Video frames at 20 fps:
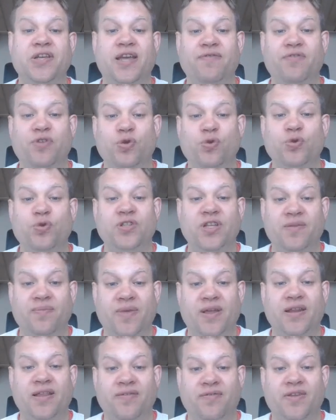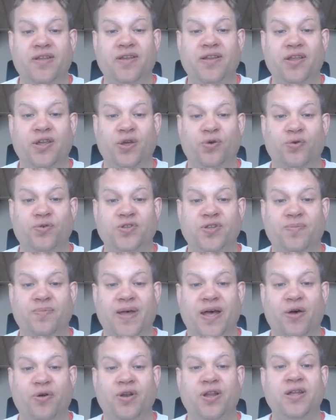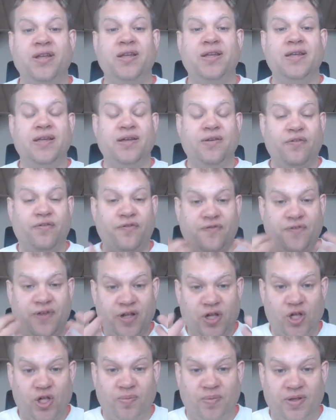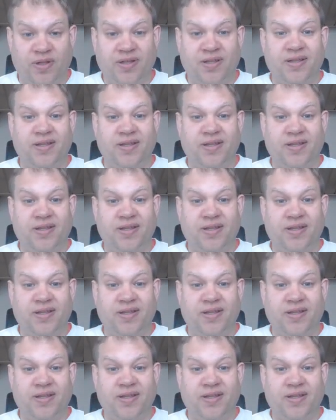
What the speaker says: I've used in many videos about film.